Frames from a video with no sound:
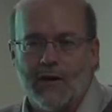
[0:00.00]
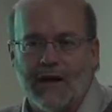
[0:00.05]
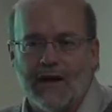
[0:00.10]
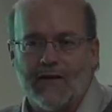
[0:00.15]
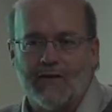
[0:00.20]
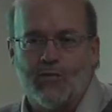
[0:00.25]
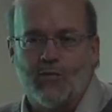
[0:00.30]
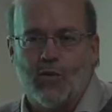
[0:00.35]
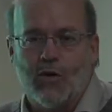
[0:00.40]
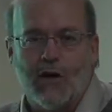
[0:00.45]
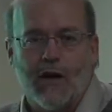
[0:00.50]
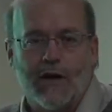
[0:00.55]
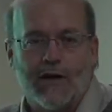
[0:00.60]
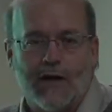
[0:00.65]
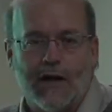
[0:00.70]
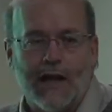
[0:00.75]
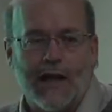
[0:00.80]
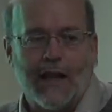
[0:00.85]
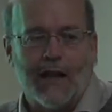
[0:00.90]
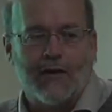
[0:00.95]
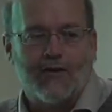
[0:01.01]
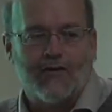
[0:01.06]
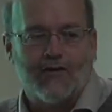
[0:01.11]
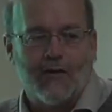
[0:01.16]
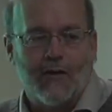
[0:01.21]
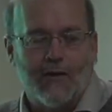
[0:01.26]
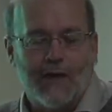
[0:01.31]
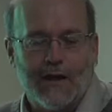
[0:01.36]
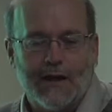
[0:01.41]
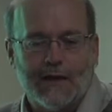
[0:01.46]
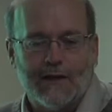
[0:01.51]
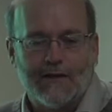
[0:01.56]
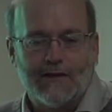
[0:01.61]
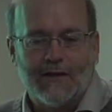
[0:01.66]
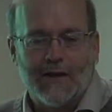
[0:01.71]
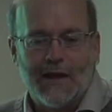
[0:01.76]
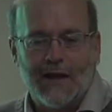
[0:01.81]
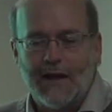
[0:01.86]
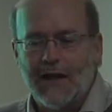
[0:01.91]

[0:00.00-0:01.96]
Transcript: has broad knowledge so they can say,